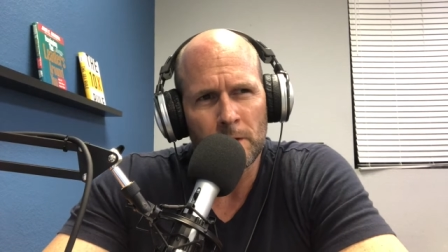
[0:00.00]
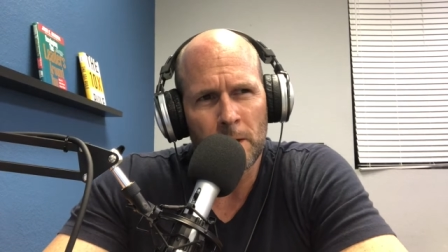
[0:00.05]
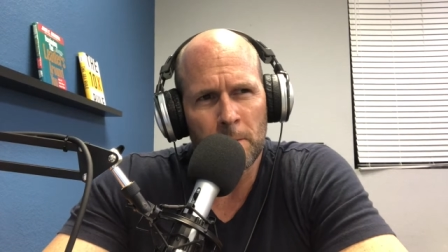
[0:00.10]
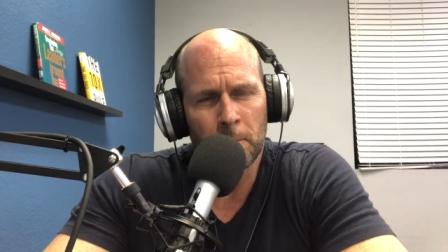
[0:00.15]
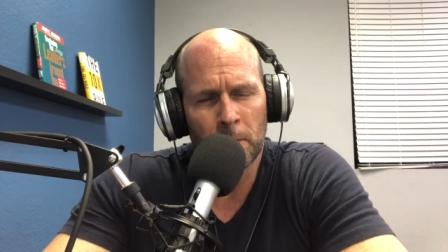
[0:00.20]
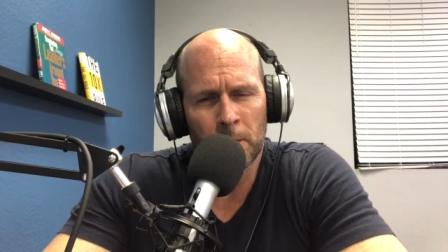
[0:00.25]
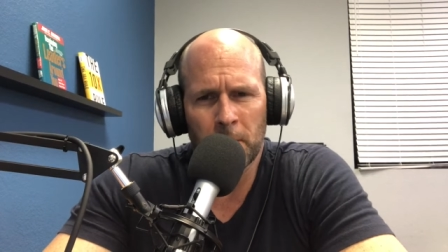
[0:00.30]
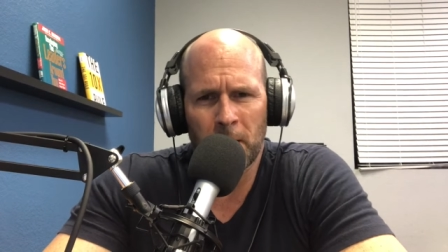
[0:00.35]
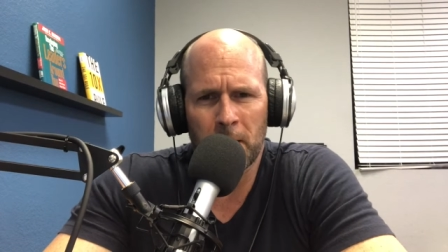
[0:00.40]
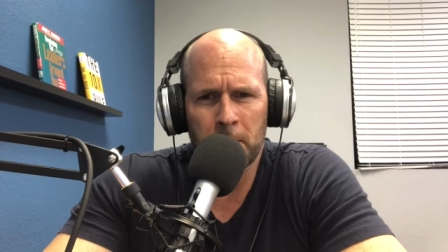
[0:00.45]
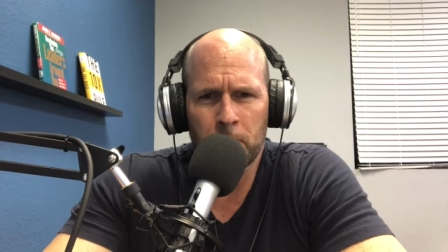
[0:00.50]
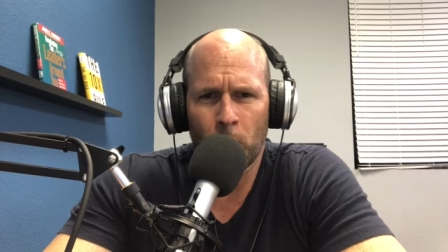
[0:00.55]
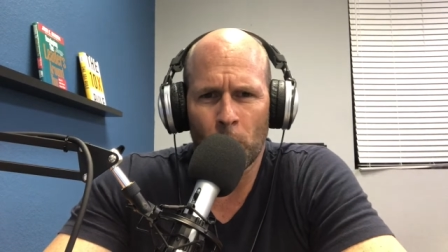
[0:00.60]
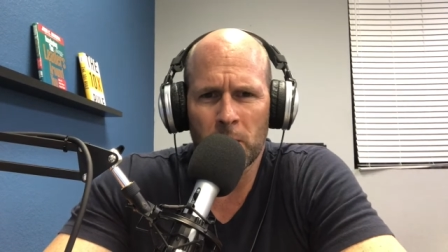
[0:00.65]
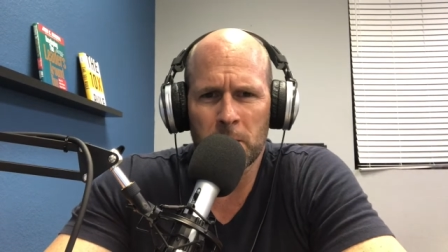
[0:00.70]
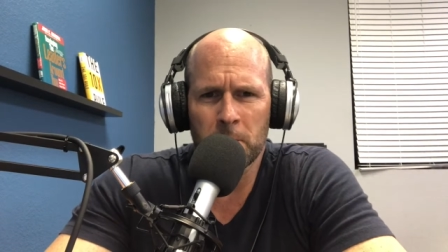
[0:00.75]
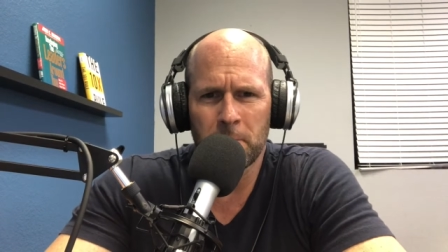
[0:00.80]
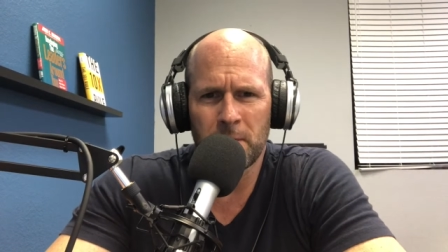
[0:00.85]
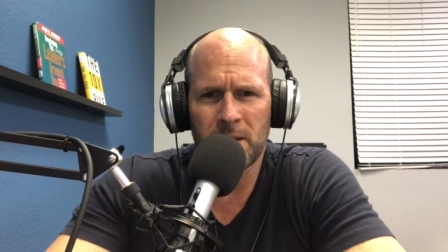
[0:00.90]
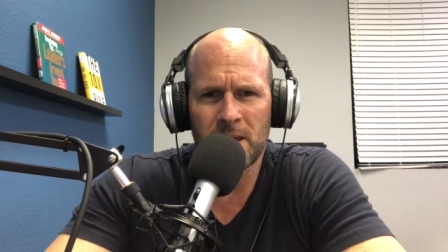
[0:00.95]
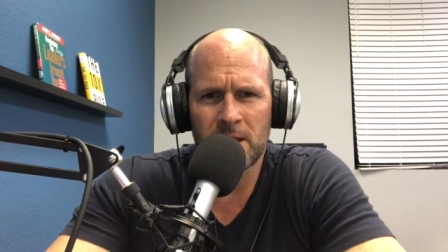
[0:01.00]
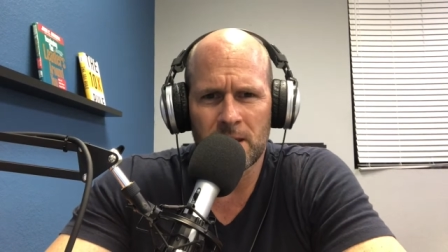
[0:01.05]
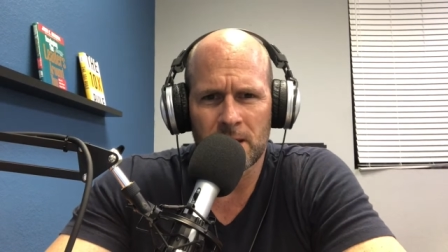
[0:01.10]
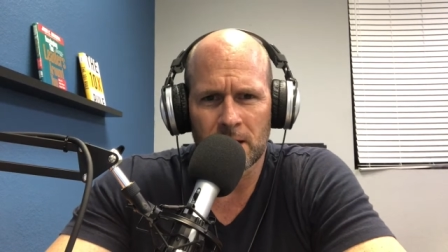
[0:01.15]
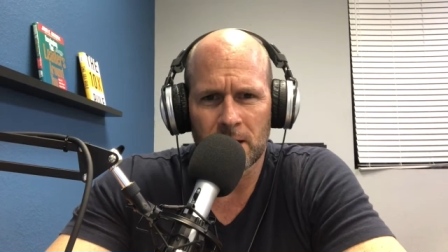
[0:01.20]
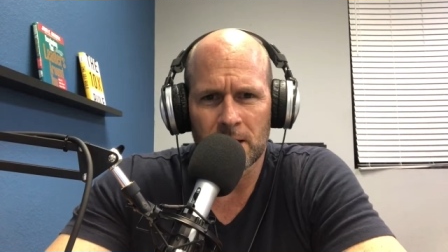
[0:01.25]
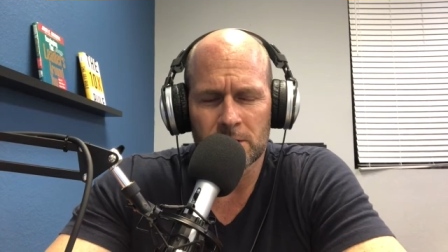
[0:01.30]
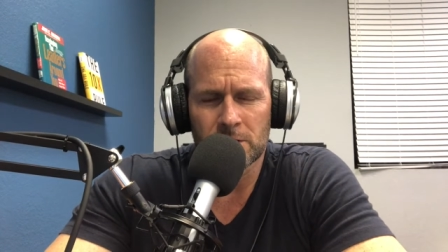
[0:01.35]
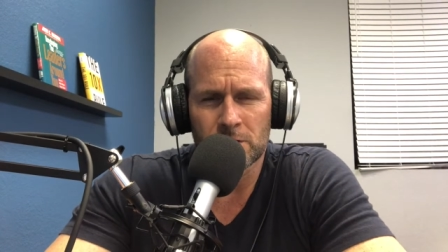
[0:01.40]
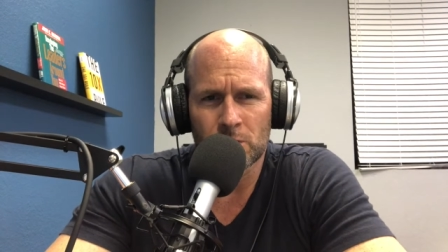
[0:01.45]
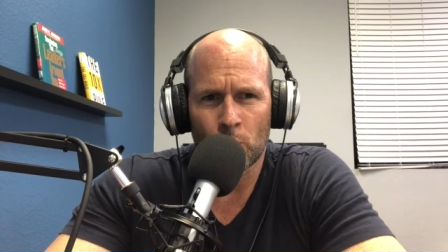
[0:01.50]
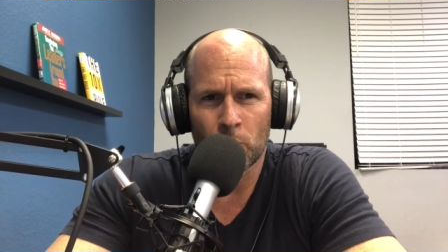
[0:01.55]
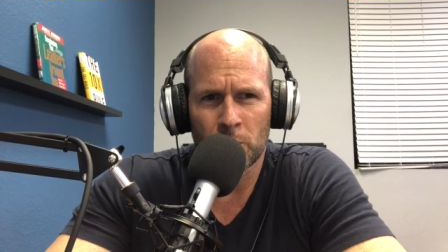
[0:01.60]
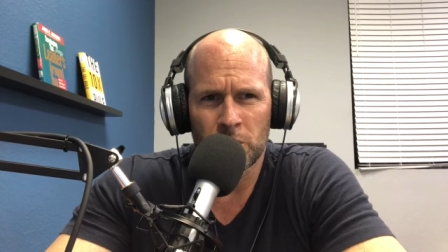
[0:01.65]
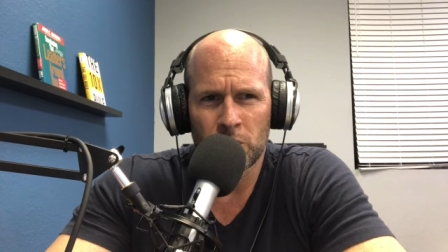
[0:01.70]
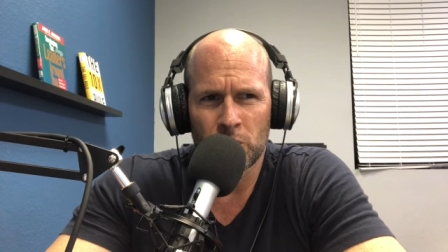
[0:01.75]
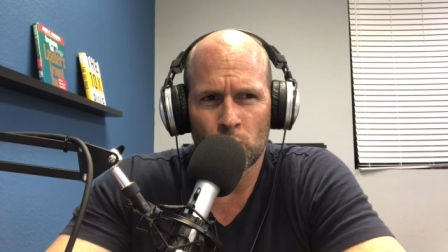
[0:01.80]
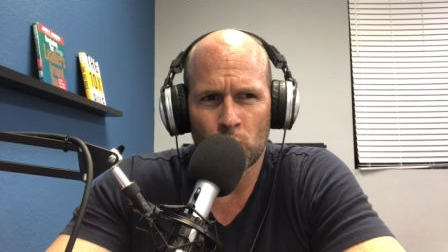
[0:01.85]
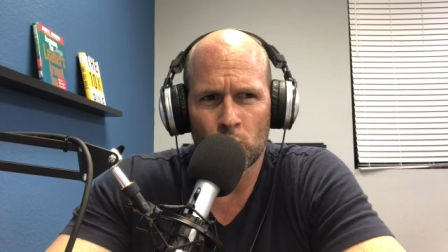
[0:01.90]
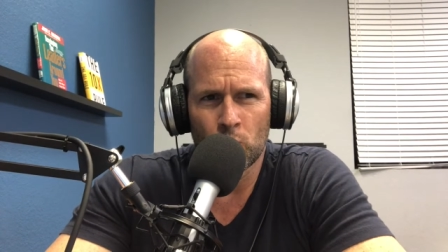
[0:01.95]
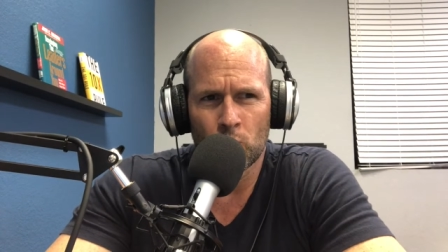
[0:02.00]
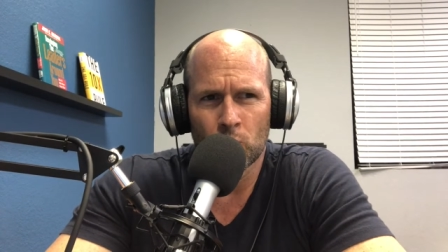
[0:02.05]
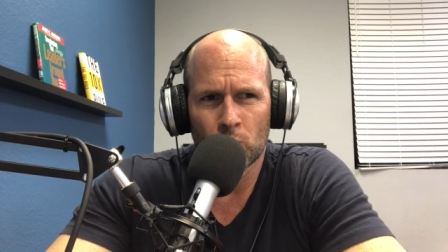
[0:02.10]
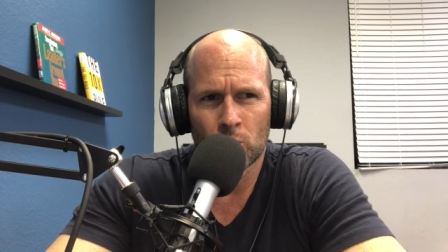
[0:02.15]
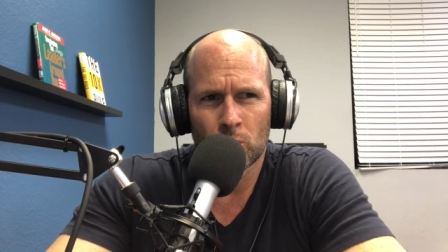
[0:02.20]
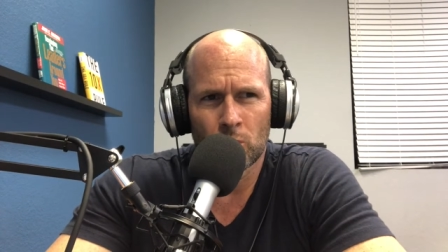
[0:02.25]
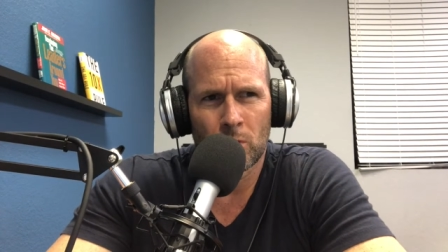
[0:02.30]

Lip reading: But my point being is when you